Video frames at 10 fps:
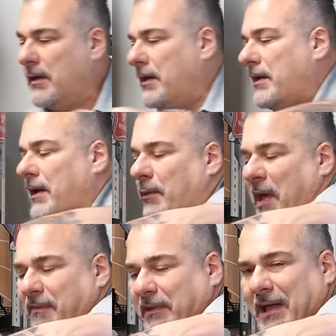And we
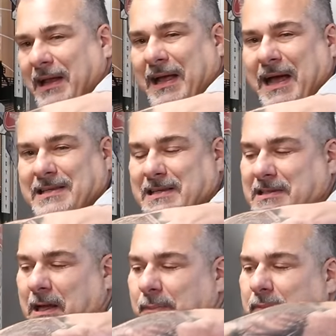have a lot of guys that
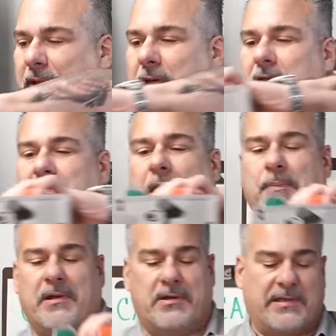stop
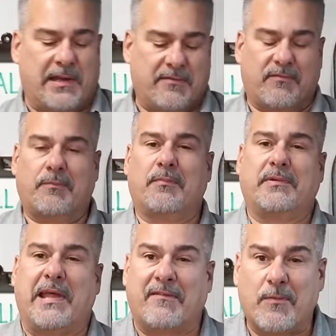in here.
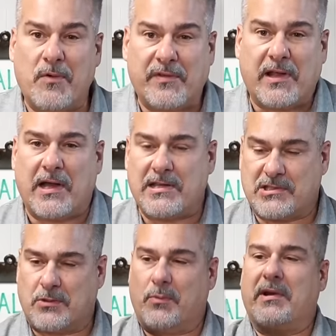Dent removing guys.
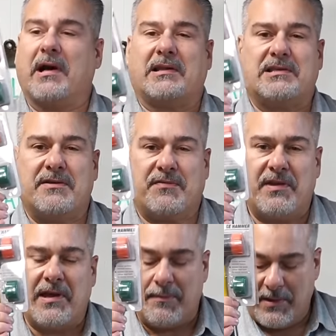So we got these in for
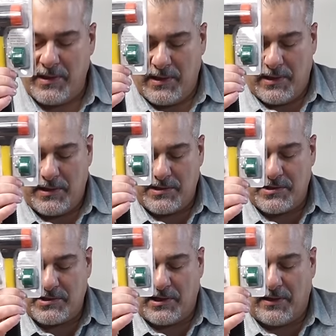them. And this
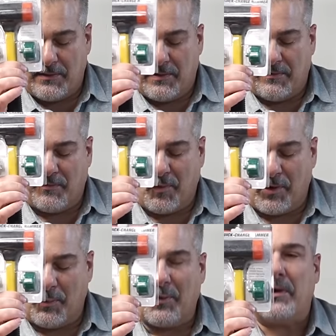is a
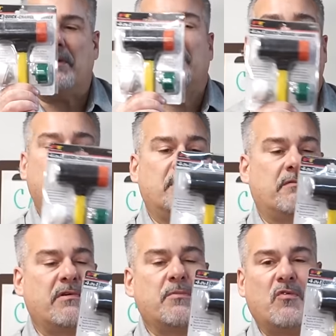4-in-1.
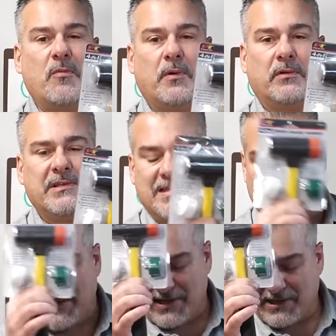Removable. This
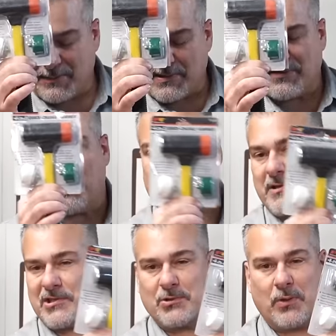is an inexpensive hammer.
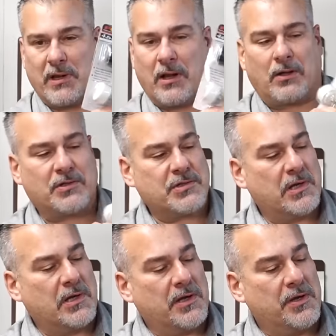This is $20.
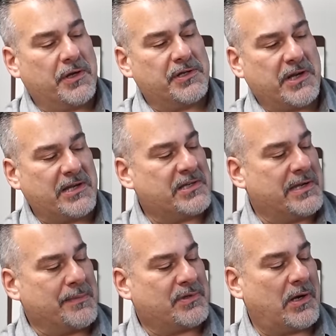And you can change the
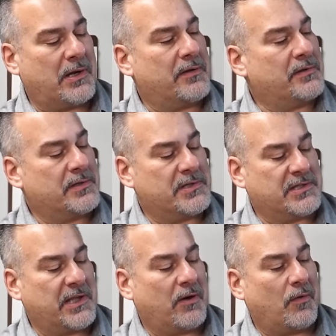tips on it.
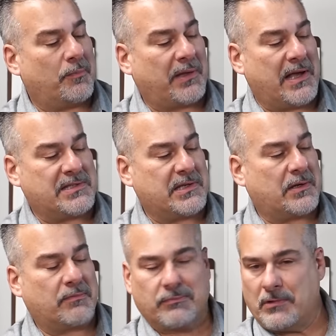Steel,
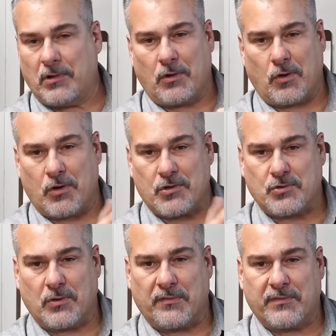plastic, hard or
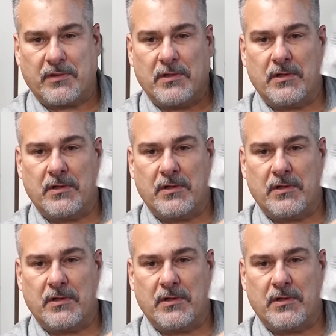soft.